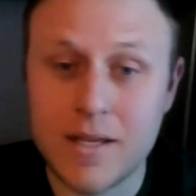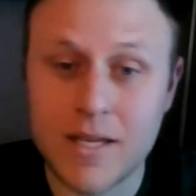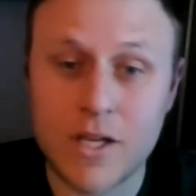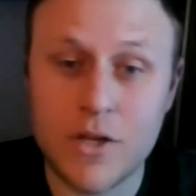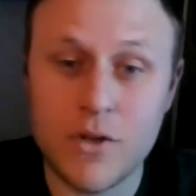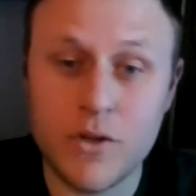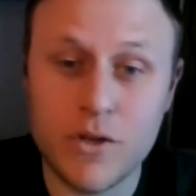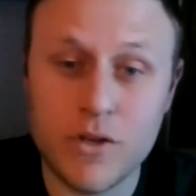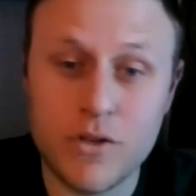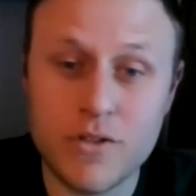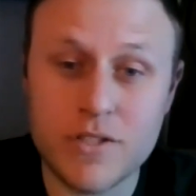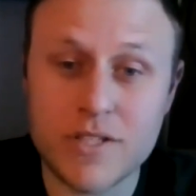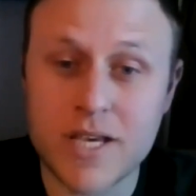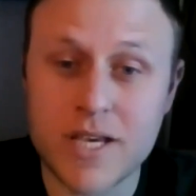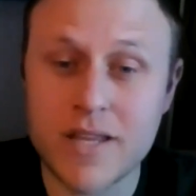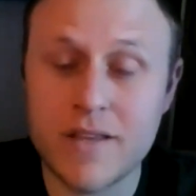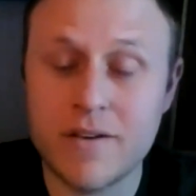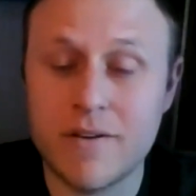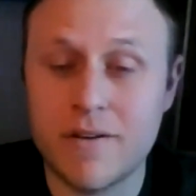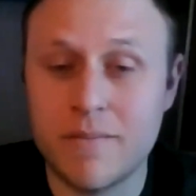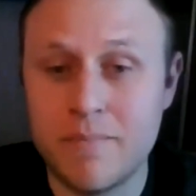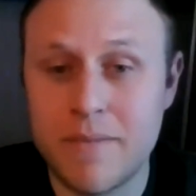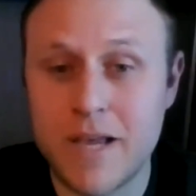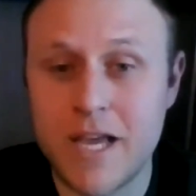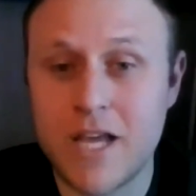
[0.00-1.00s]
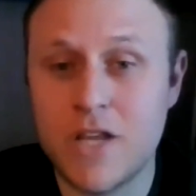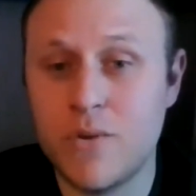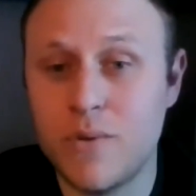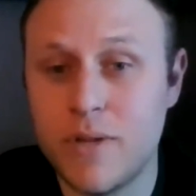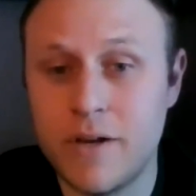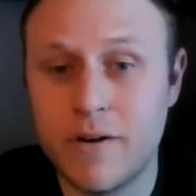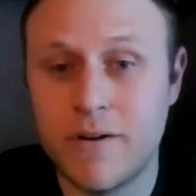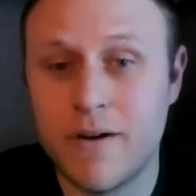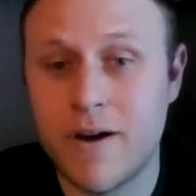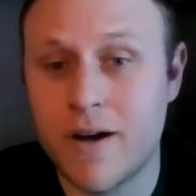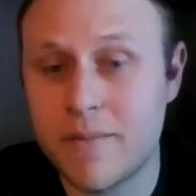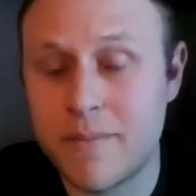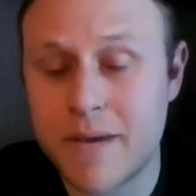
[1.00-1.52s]
You can do this either
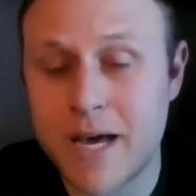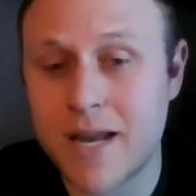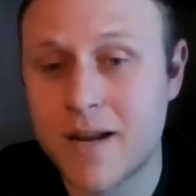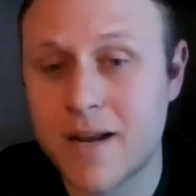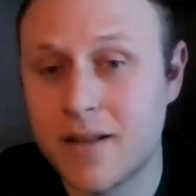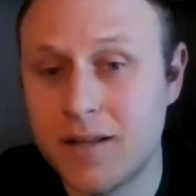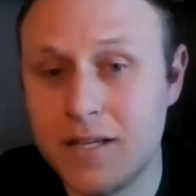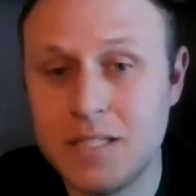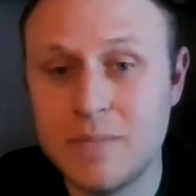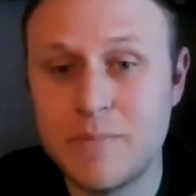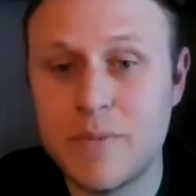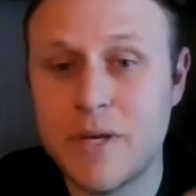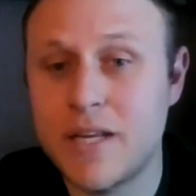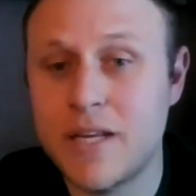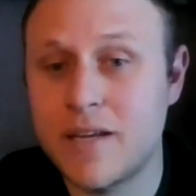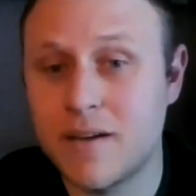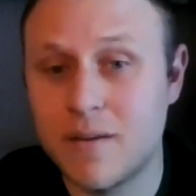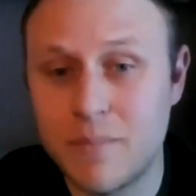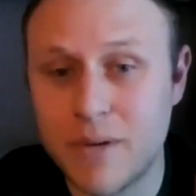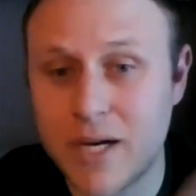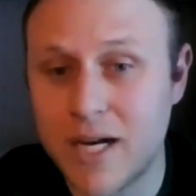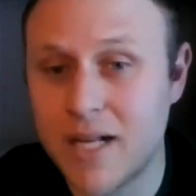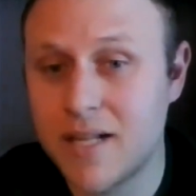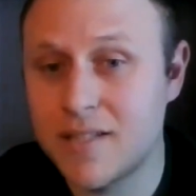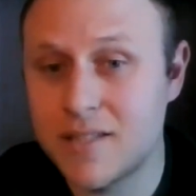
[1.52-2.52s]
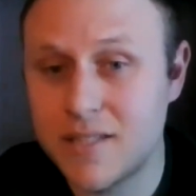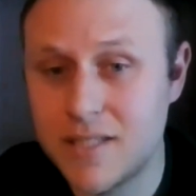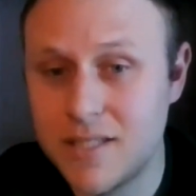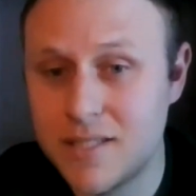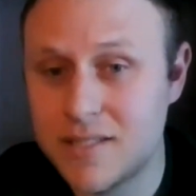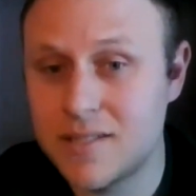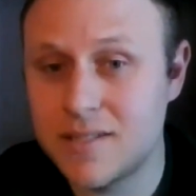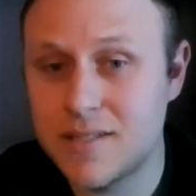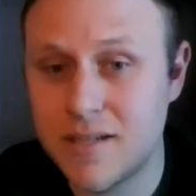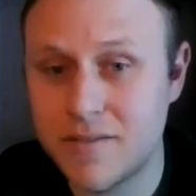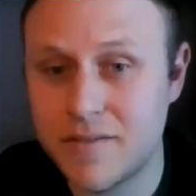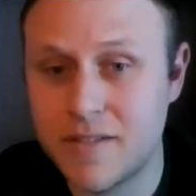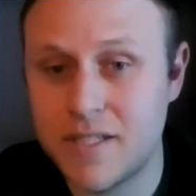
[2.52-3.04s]
manually or automatically, depending on policies
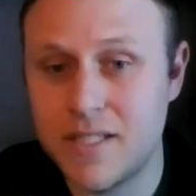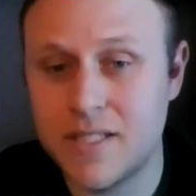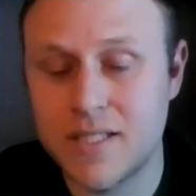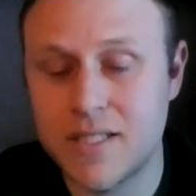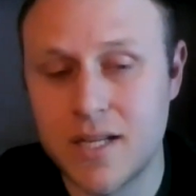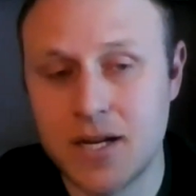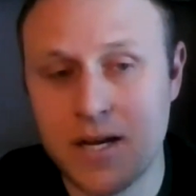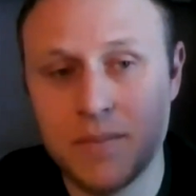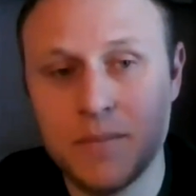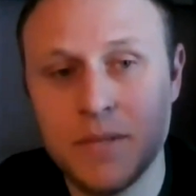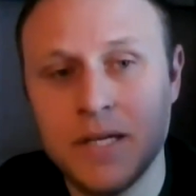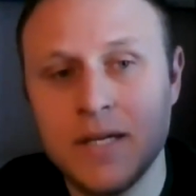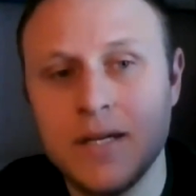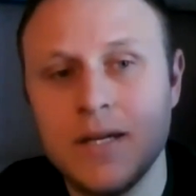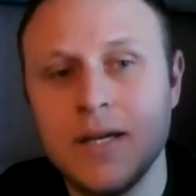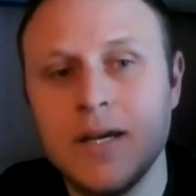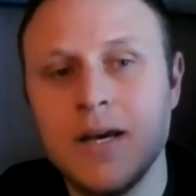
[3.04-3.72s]
and stuff that you set up.